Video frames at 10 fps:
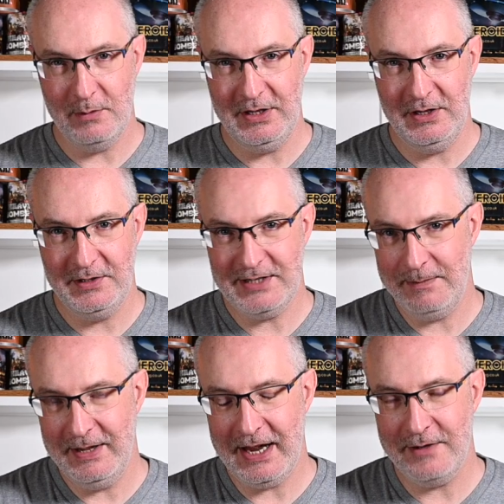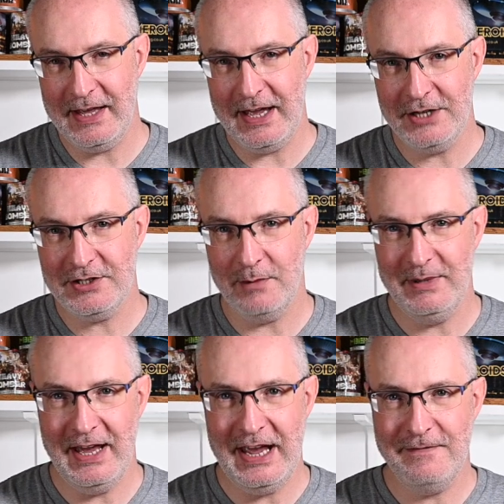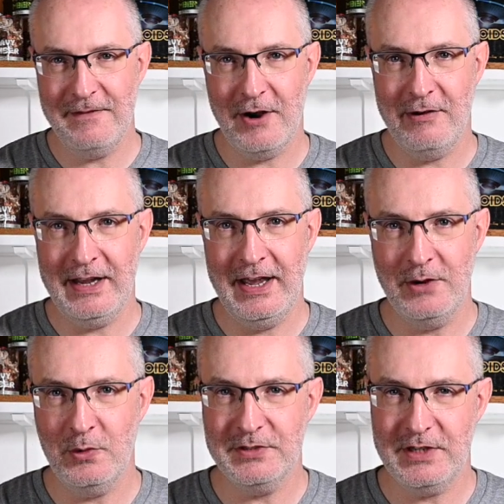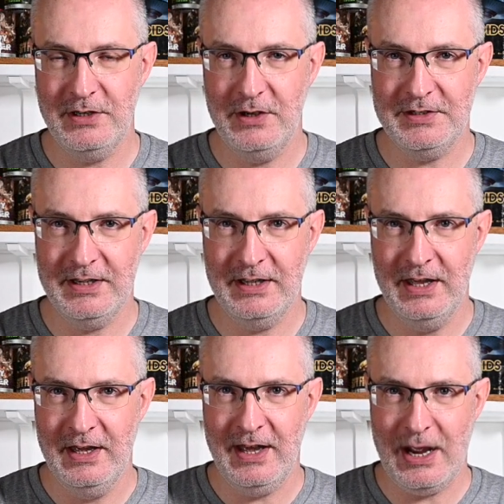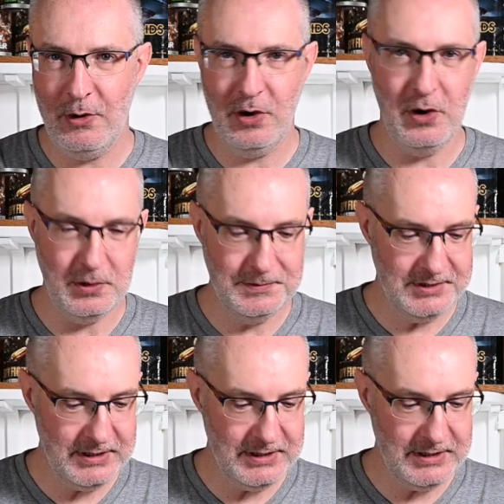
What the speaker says: be tapping out the ash, I'll be air firing it and also using alcohol to